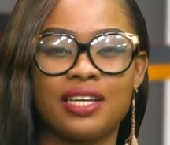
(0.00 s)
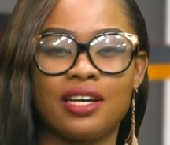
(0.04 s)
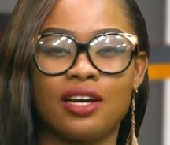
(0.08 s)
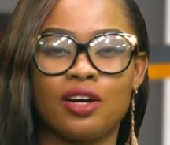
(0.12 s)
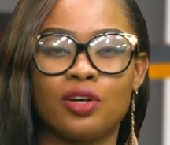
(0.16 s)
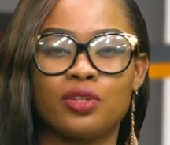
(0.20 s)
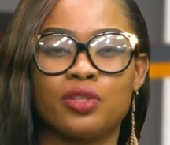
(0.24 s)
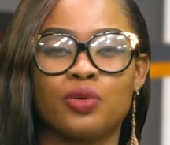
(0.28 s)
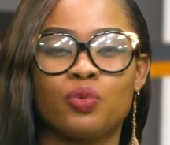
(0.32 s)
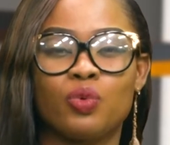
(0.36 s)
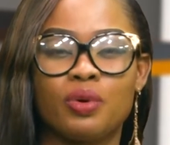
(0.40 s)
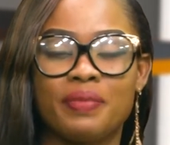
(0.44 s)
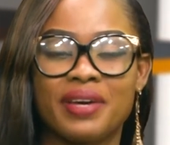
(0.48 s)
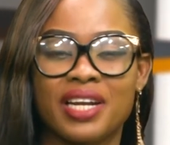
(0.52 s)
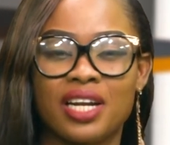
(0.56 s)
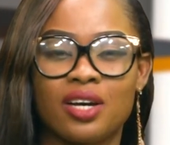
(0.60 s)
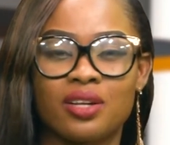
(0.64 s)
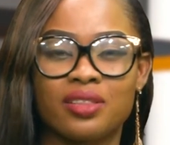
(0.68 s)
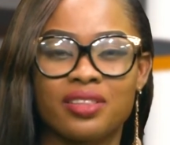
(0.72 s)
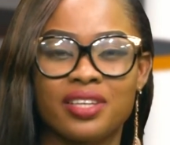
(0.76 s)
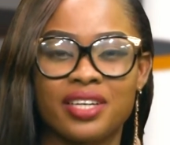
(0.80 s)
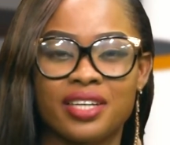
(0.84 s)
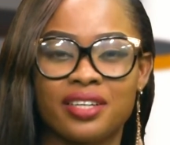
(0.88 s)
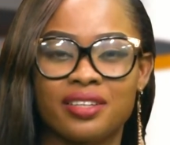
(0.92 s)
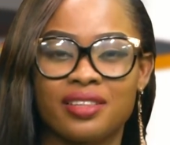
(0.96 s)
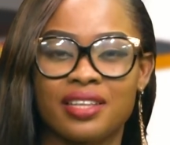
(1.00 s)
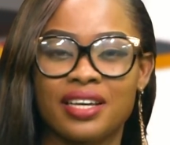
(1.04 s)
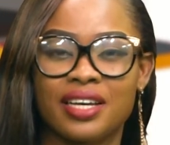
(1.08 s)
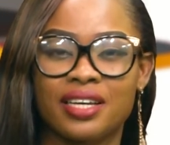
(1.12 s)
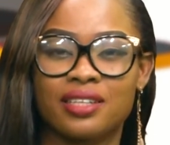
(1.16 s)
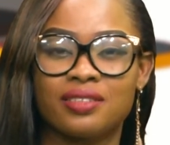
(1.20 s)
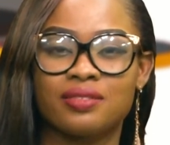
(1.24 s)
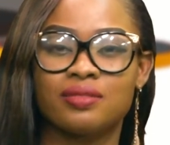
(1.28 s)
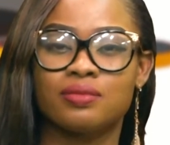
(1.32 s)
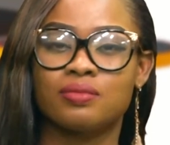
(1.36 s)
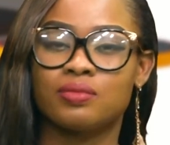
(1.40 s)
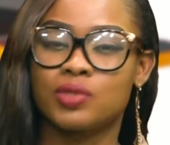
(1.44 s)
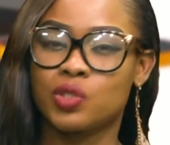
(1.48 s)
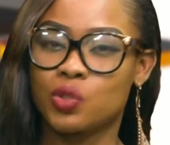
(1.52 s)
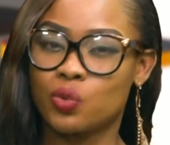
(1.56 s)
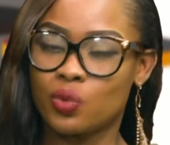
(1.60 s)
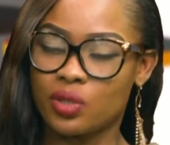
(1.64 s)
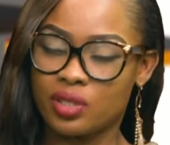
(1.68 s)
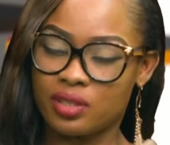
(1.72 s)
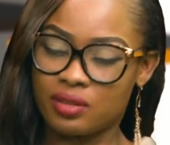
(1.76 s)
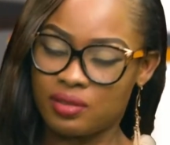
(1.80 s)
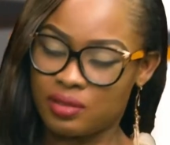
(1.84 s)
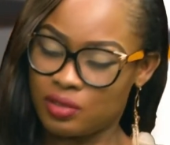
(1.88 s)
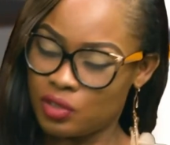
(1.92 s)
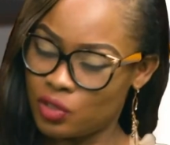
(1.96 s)
all the women out there that do
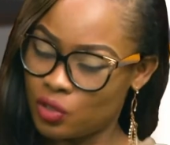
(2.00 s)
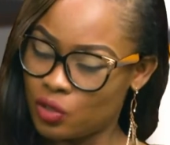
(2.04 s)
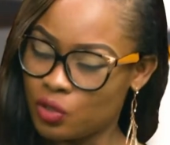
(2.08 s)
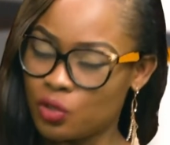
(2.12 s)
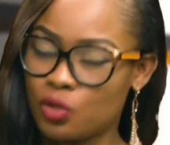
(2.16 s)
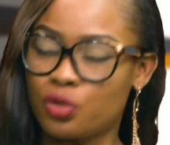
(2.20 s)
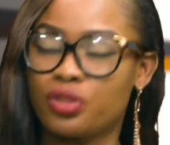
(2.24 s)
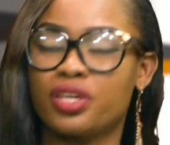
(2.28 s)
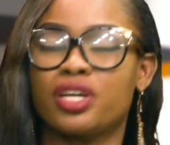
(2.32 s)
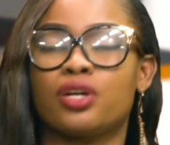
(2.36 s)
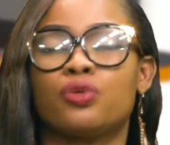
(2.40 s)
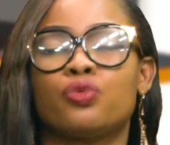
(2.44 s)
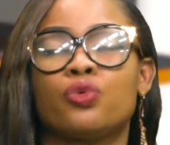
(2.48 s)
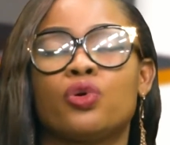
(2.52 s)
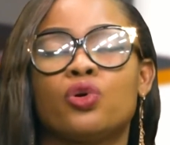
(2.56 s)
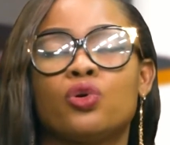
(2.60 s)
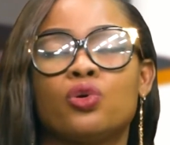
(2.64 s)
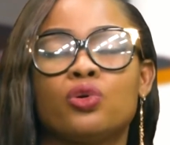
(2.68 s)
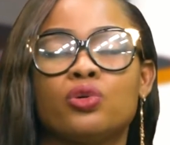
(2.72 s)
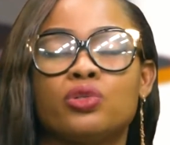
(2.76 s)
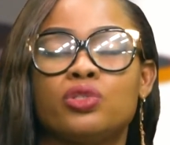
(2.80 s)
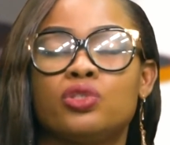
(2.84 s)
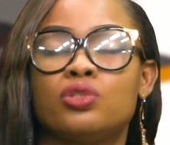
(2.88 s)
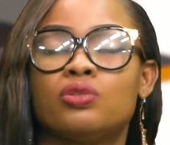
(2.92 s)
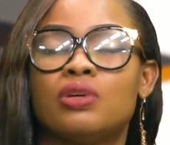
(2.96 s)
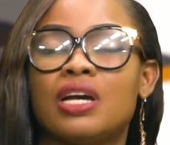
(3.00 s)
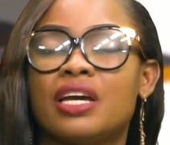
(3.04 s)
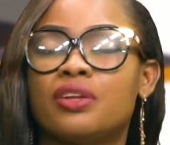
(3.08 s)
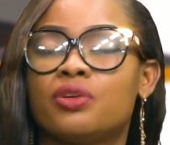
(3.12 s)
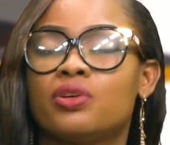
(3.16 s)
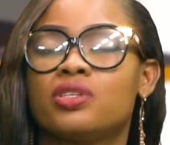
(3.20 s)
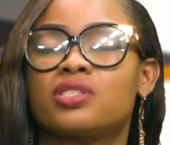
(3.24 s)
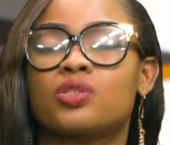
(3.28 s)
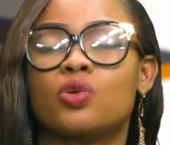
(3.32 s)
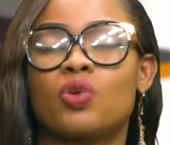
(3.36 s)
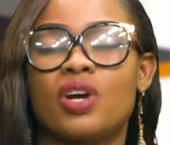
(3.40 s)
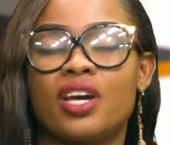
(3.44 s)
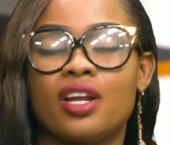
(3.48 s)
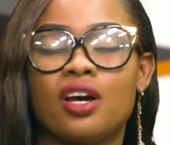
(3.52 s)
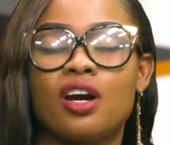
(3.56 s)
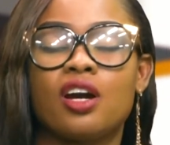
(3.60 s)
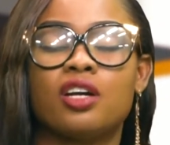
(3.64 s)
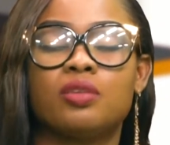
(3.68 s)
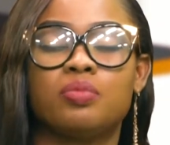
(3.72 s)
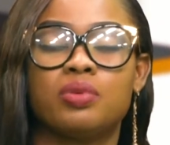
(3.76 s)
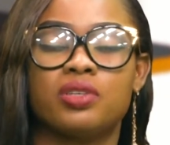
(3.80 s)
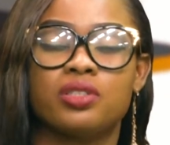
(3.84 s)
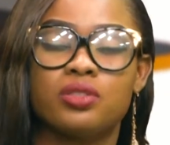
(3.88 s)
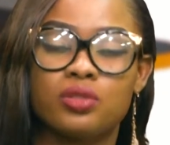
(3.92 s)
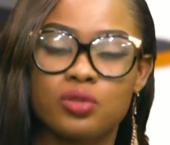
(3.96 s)
what you know know their role. You, I know it's quite
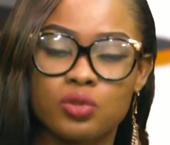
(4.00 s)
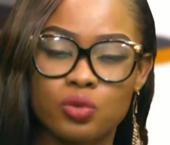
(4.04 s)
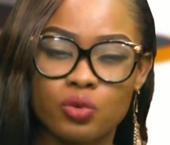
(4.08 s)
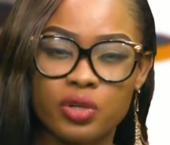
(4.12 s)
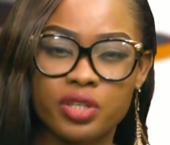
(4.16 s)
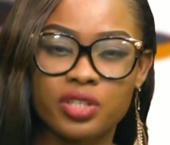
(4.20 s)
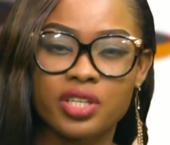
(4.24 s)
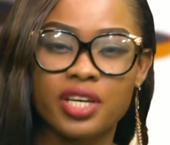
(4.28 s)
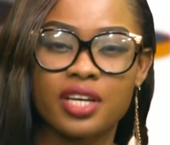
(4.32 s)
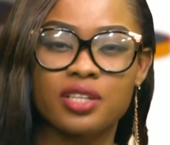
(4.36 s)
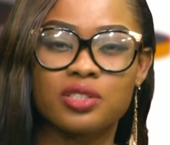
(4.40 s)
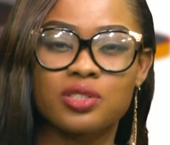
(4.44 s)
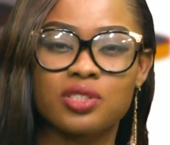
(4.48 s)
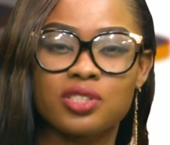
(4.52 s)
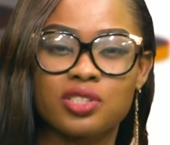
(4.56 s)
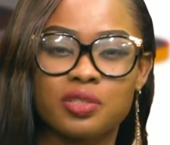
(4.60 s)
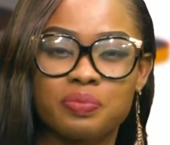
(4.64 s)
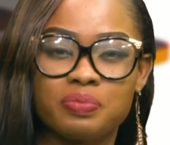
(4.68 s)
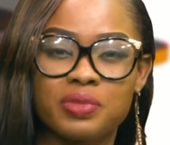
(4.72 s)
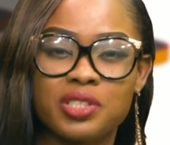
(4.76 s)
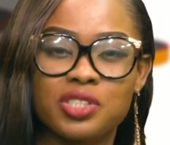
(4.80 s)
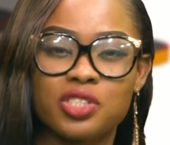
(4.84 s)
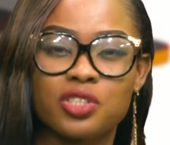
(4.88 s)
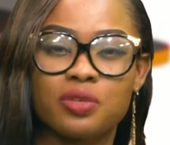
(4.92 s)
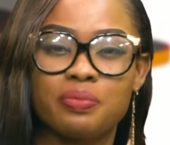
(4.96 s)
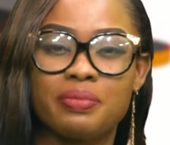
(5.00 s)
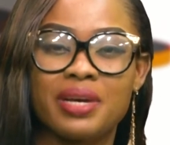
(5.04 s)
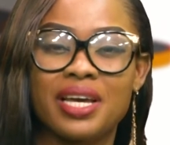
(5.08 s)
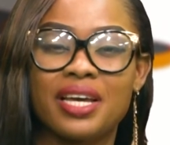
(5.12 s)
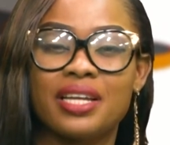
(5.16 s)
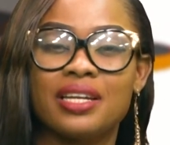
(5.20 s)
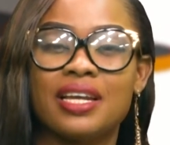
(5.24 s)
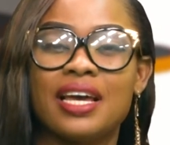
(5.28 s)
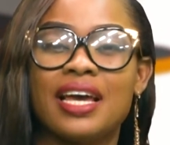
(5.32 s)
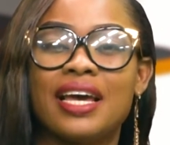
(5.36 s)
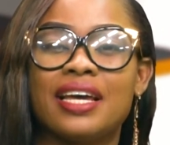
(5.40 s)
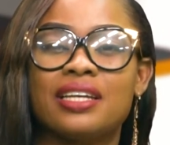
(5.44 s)
hard, but you do what you can to submit your man.